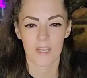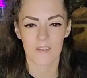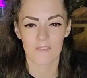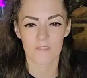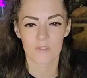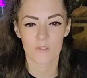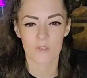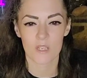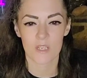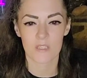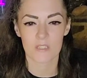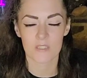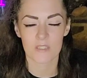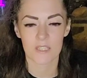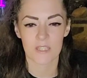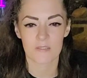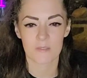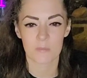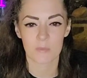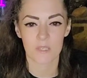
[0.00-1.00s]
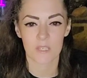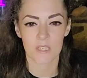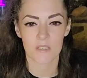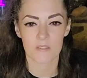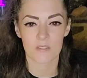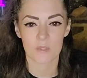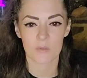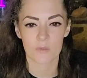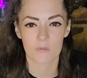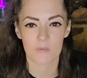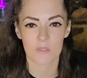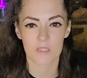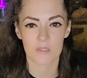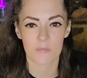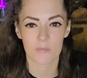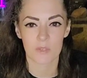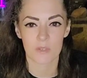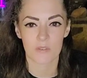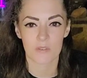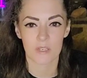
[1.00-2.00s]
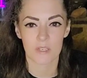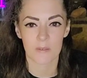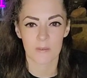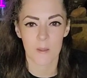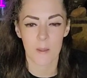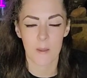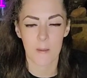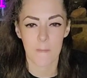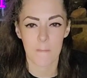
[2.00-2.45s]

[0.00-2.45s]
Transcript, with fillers: I got a few nails that I have to bring out there with me tomorrow night.